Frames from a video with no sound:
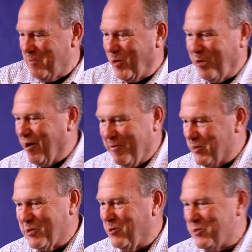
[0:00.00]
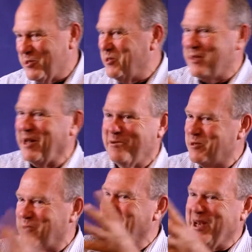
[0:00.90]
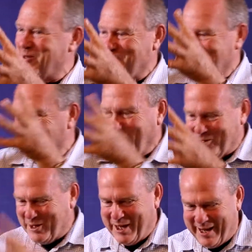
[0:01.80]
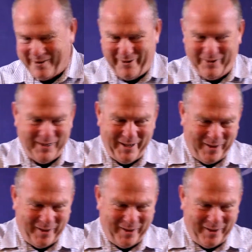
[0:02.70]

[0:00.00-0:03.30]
programmers cost us hundreds of thousands of dollars a year and